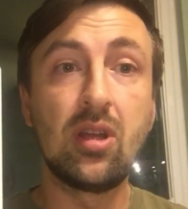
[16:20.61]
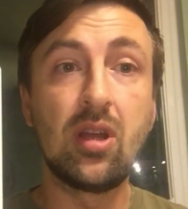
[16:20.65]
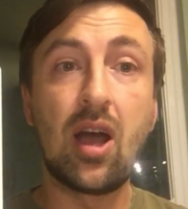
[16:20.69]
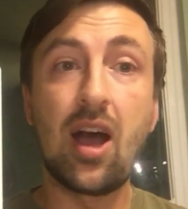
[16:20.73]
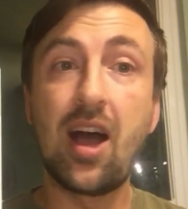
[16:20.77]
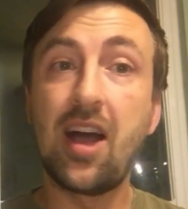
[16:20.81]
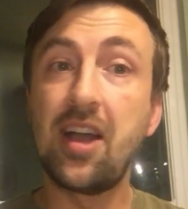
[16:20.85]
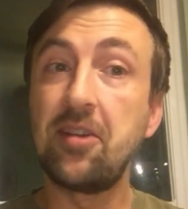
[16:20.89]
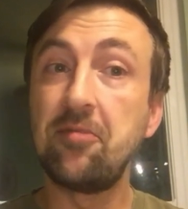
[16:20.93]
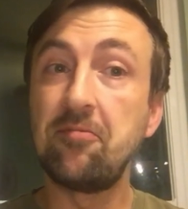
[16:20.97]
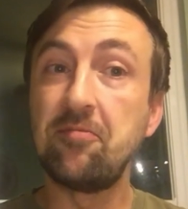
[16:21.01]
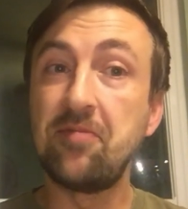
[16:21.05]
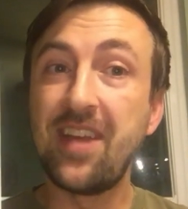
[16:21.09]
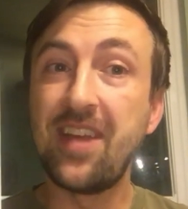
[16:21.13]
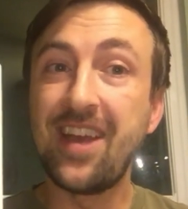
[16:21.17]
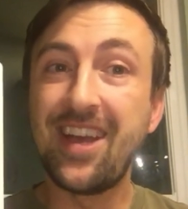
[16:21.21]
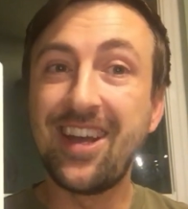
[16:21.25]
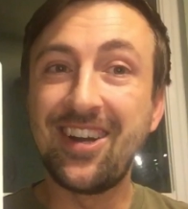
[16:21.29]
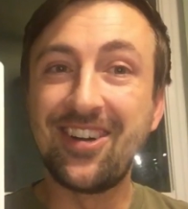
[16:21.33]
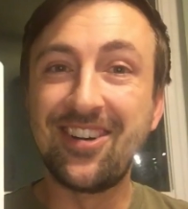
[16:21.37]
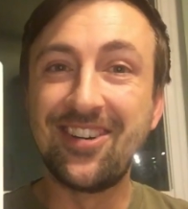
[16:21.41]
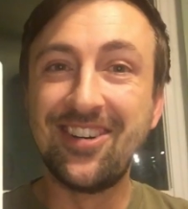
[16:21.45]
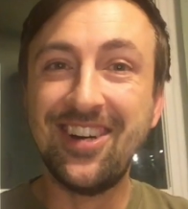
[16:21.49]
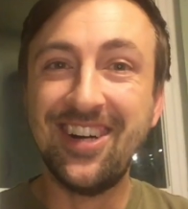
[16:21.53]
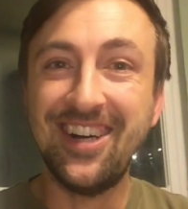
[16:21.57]
I am
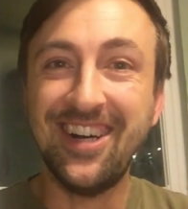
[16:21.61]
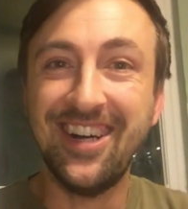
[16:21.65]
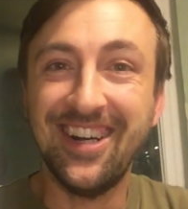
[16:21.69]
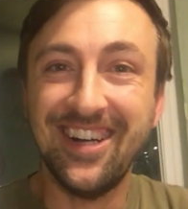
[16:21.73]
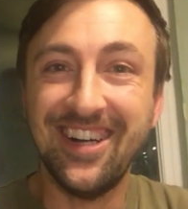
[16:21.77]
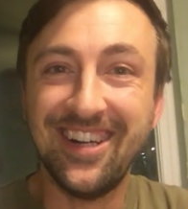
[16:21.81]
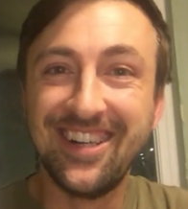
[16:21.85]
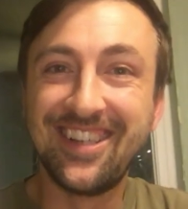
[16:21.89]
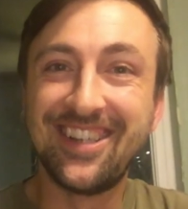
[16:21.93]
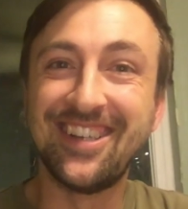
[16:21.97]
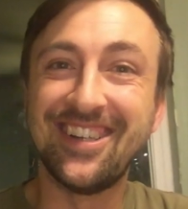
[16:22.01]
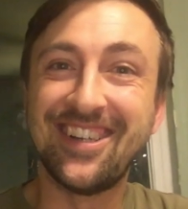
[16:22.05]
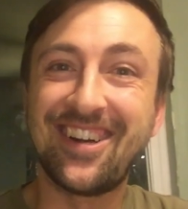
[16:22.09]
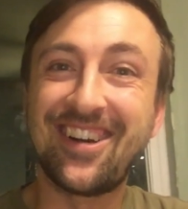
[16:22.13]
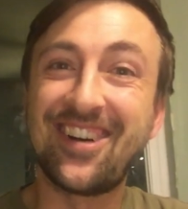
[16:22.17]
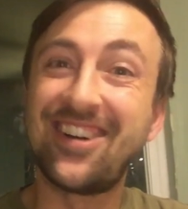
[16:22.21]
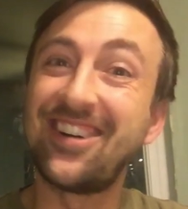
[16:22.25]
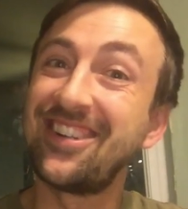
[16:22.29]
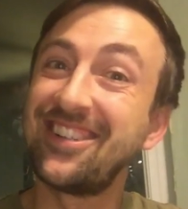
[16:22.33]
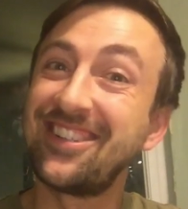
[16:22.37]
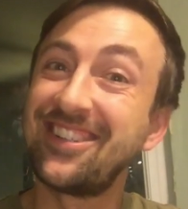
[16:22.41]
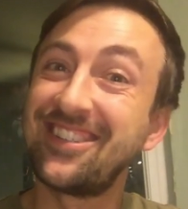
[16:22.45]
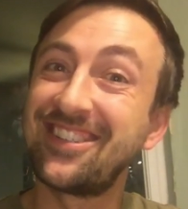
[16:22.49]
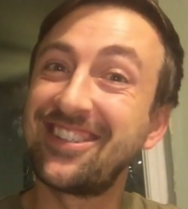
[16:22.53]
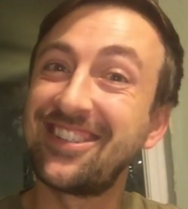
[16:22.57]
now,
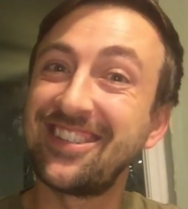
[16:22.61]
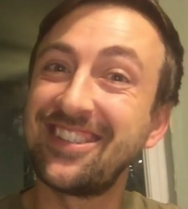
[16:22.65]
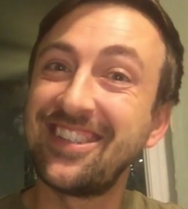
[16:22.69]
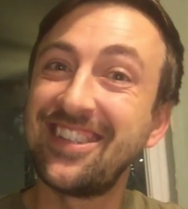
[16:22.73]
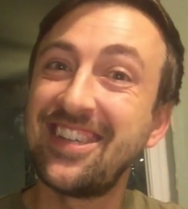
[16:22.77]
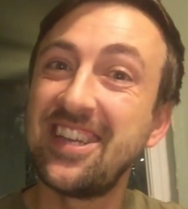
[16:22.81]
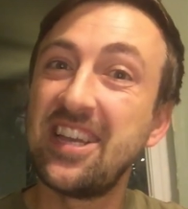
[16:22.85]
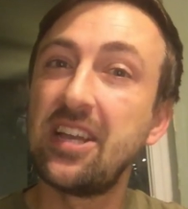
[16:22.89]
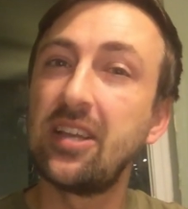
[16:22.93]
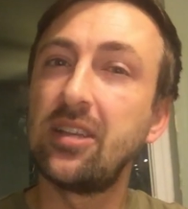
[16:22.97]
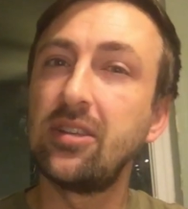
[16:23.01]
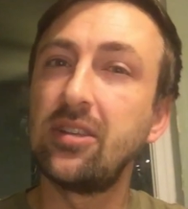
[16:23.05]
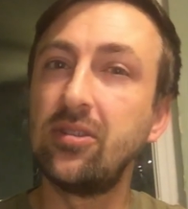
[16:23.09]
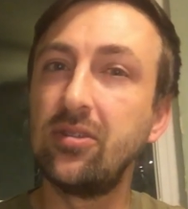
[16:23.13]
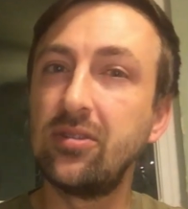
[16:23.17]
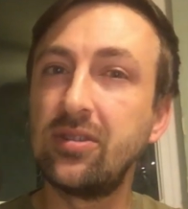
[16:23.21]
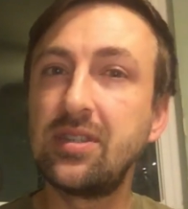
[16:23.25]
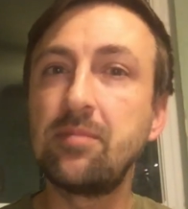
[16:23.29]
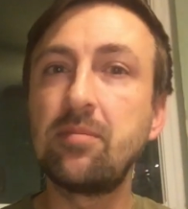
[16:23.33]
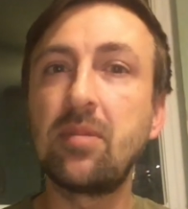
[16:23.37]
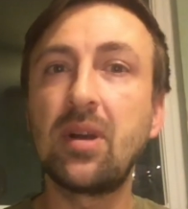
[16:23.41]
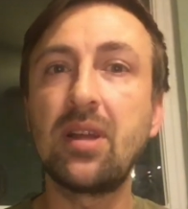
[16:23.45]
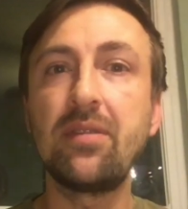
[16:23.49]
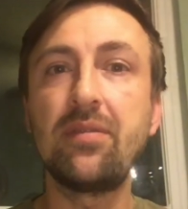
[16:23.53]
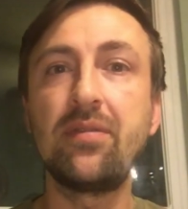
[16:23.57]
honestly,
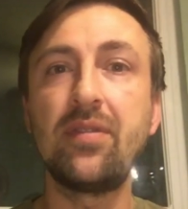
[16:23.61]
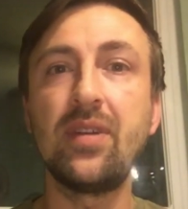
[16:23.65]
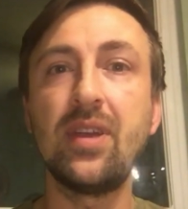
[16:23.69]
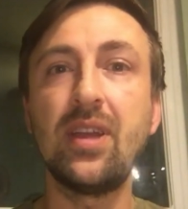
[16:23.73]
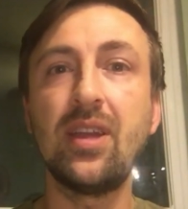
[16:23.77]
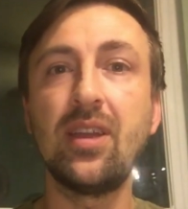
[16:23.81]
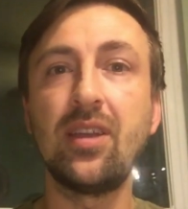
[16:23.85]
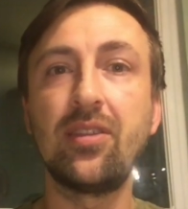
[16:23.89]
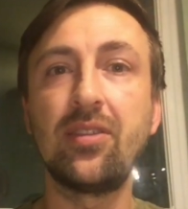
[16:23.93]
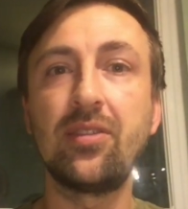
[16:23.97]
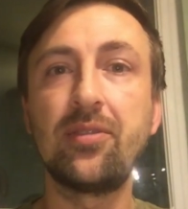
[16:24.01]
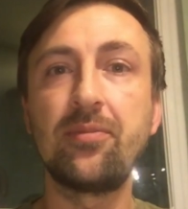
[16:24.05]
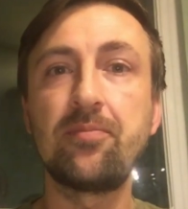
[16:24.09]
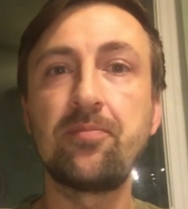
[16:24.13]
using my faith.